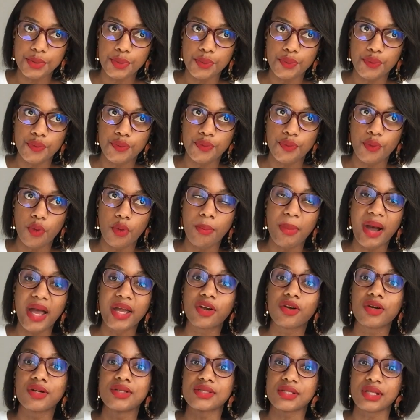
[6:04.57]
for my
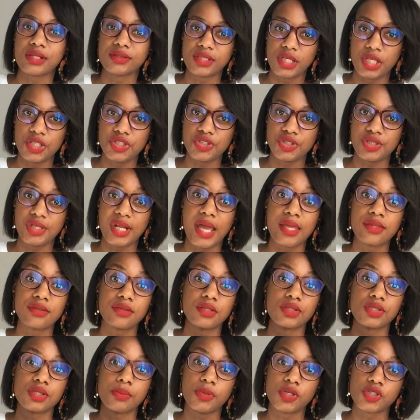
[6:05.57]
consultation at
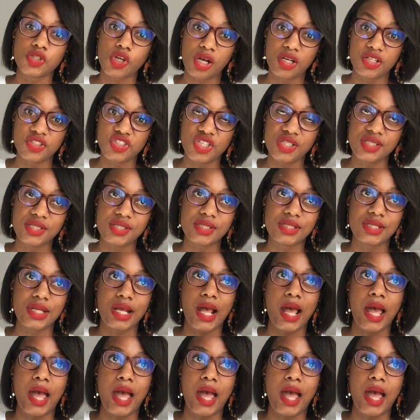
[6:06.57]
the dermatologist,